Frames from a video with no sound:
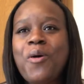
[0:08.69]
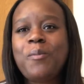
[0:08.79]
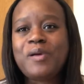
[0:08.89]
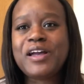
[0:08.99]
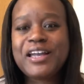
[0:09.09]

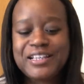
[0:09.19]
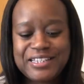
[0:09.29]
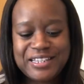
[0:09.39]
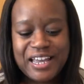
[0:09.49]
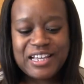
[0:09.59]
but in
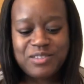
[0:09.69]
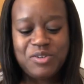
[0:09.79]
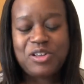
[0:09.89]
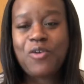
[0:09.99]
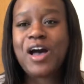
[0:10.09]
today's
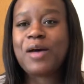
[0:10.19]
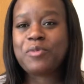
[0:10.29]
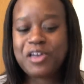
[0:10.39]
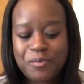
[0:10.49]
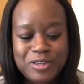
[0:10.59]
video i'm
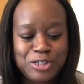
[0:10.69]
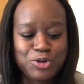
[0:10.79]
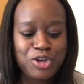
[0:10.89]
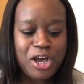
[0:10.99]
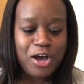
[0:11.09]
coming to
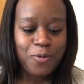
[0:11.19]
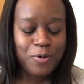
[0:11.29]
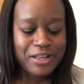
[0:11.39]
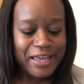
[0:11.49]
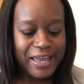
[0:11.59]
y'all
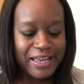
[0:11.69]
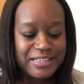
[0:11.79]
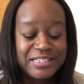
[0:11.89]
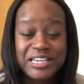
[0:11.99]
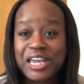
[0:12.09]
with a
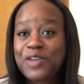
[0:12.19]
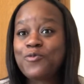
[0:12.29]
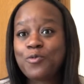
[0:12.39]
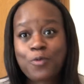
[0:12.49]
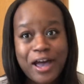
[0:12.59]
teeth
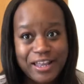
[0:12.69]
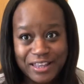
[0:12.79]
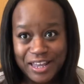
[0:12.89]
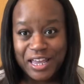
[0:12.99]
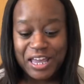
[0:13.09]

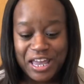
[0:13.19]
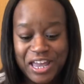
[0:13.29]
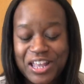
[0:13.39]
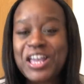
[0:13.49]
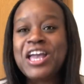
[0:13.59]
whitening
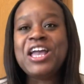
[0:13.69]
kit